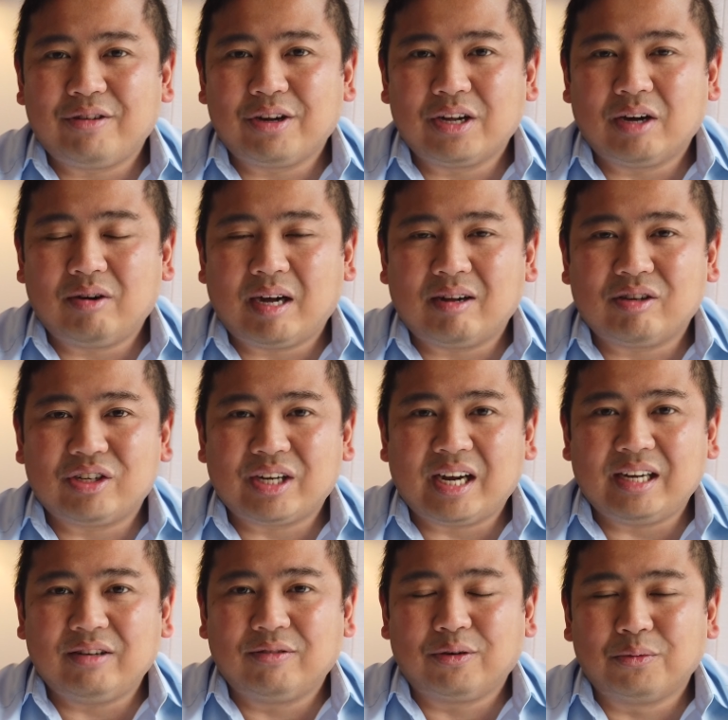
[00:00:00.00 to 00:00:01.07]
if you go
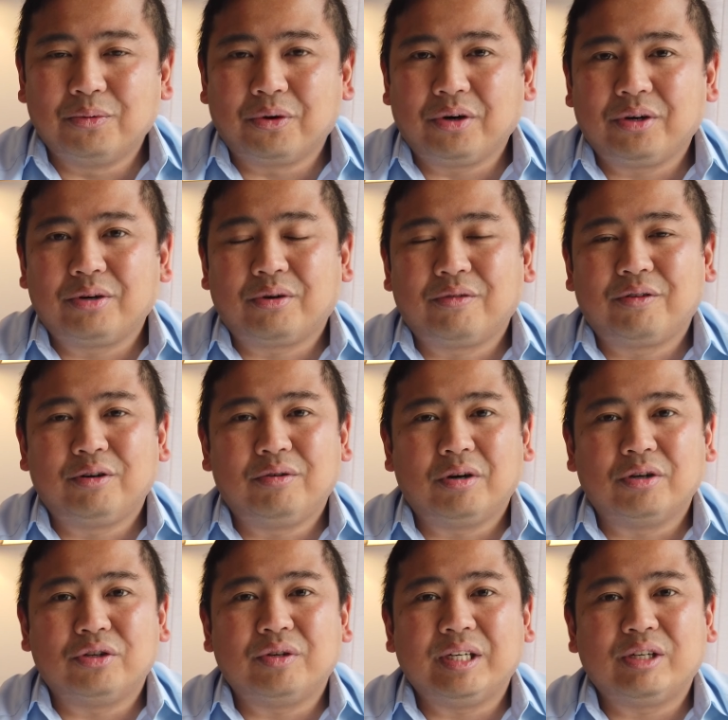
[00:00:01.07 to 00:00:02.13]
outside for work or for
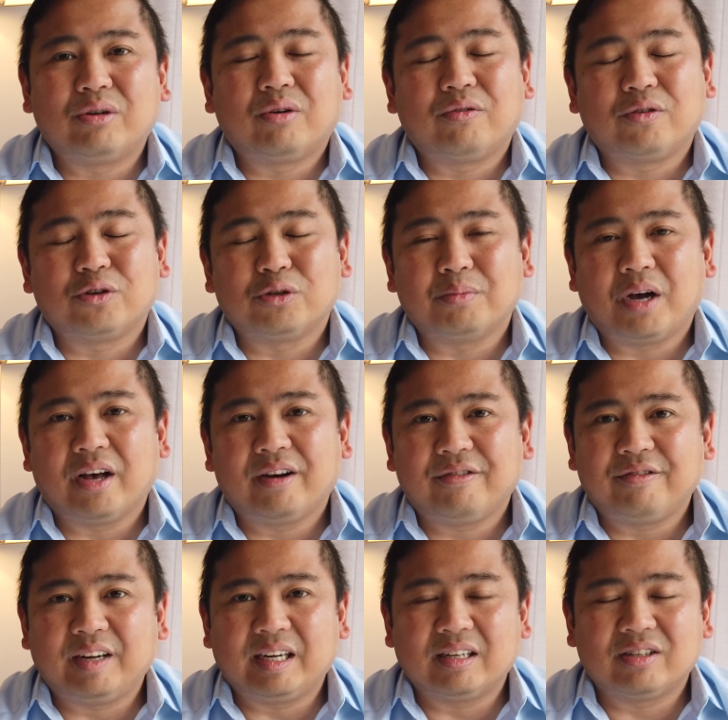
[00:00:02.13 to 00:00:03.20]
groceries or for some other
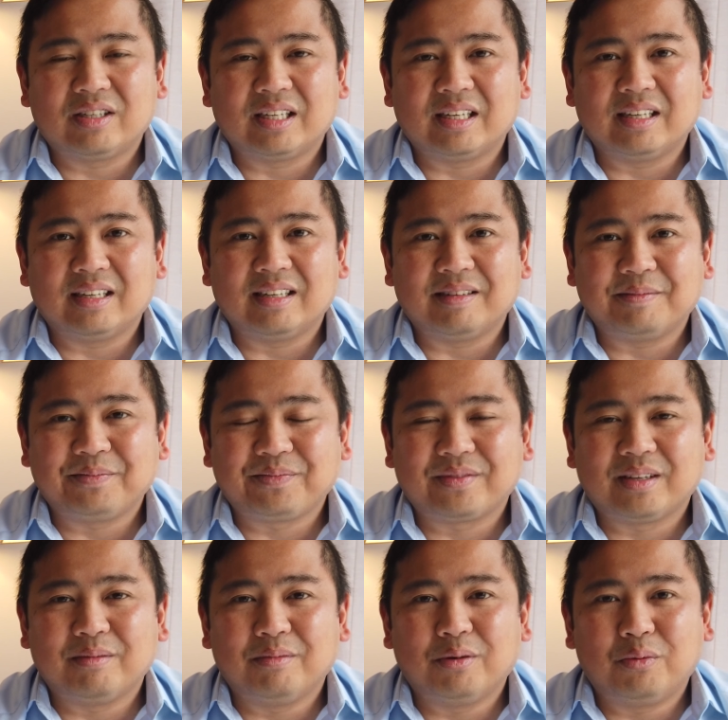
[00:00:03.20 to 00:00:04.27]
things. Uh,
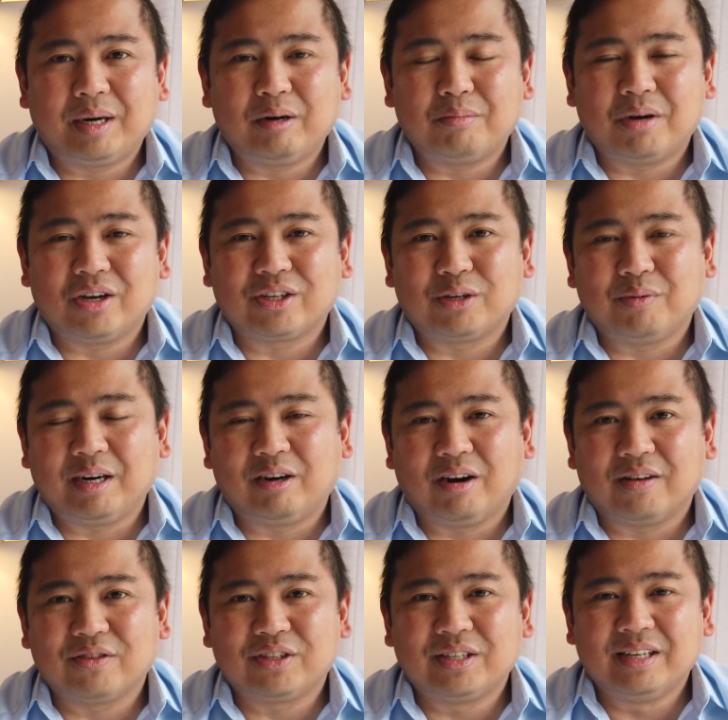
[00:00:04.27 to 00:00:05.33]
wear a mask, wear
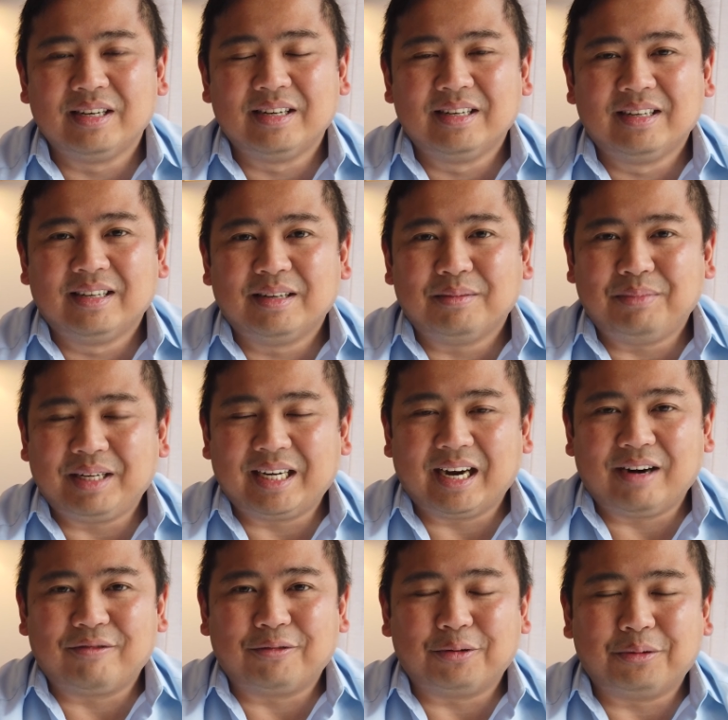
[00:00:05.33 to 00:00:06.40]
gloves be
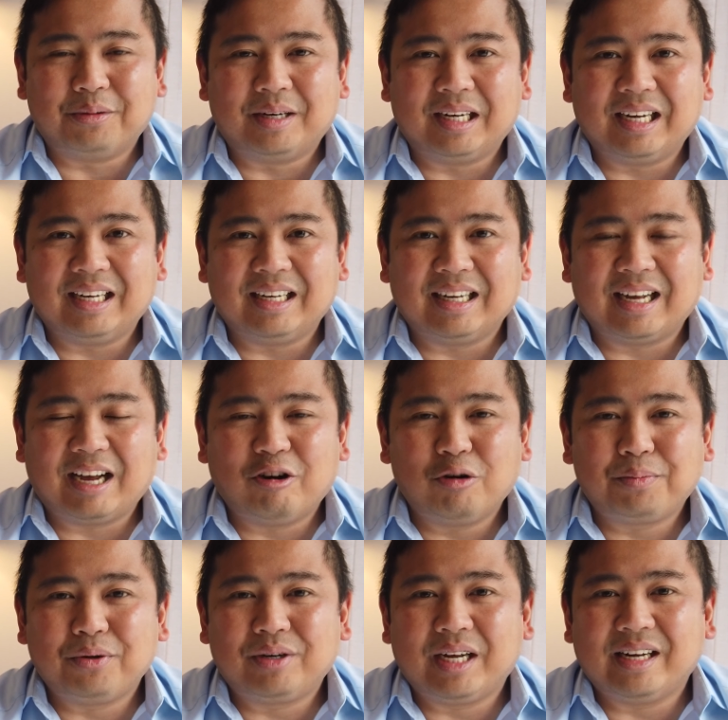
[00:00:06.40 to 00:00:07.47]
careful. Uh, I
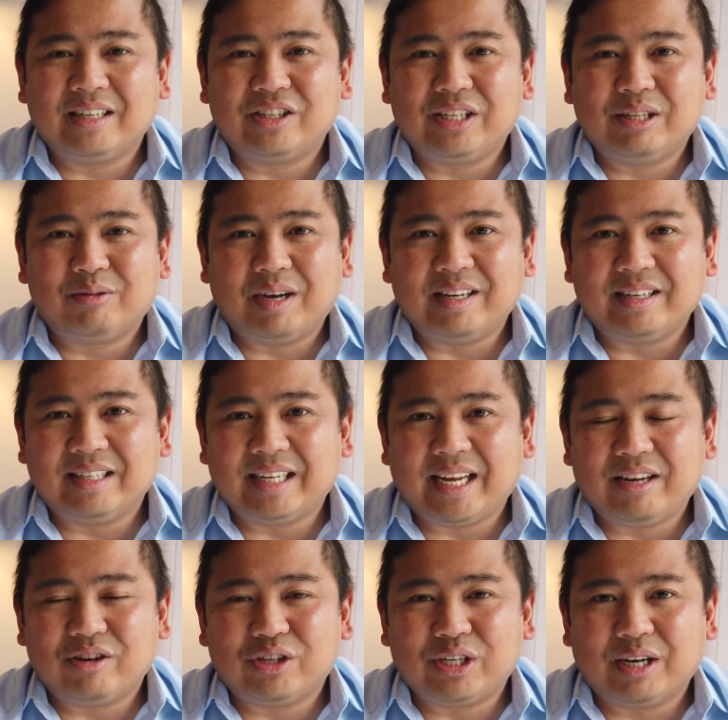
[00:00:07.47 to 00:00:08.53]
hope you can still
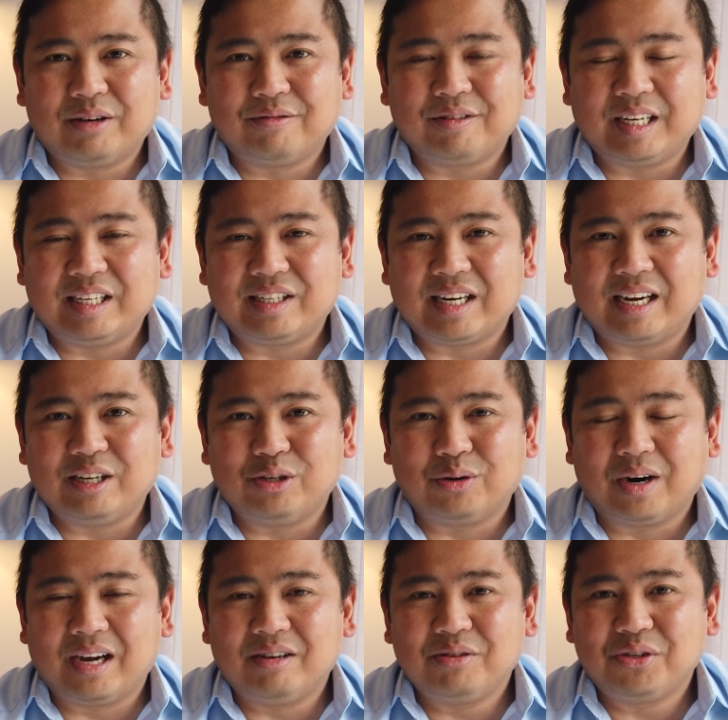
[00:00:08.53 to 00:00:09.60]
entertain yourself inside
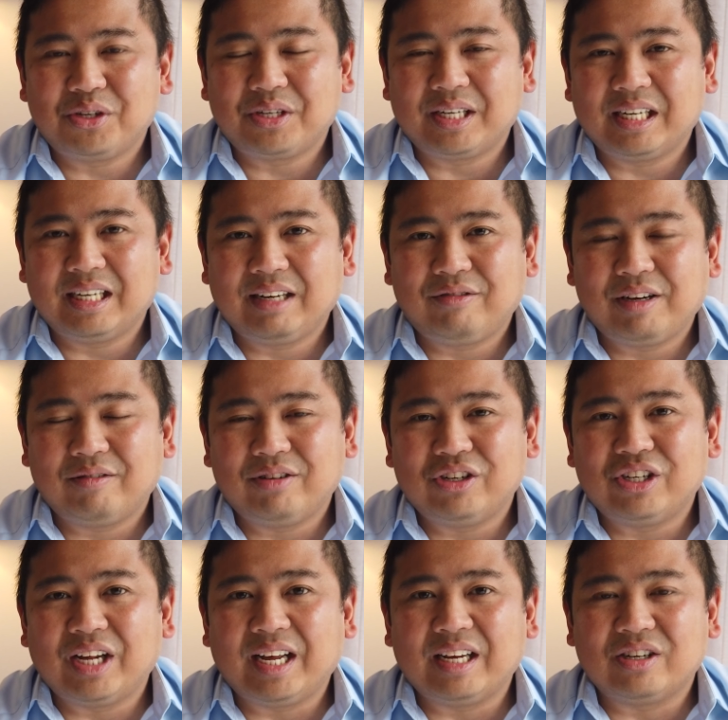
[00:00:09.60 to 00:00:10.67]
your house uh, if you have
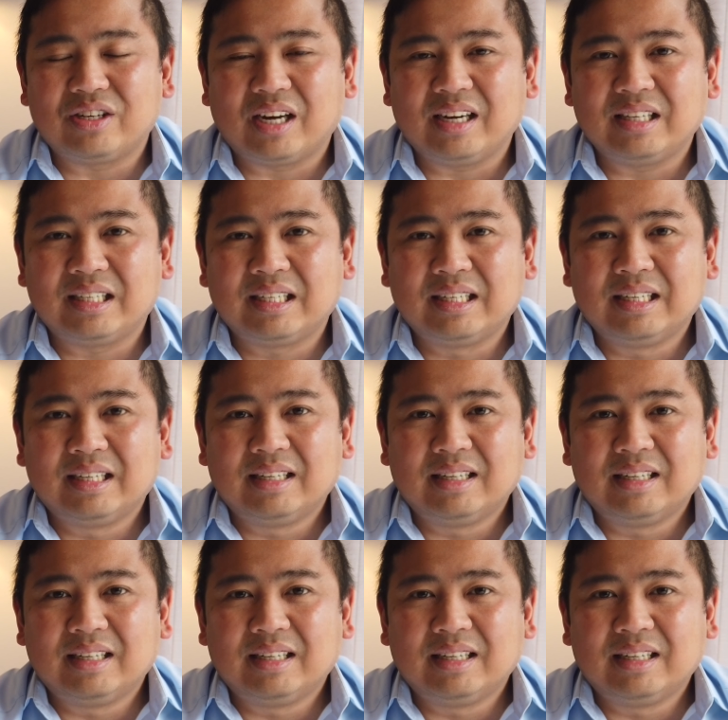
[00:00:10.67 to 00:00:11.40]
to stay inside.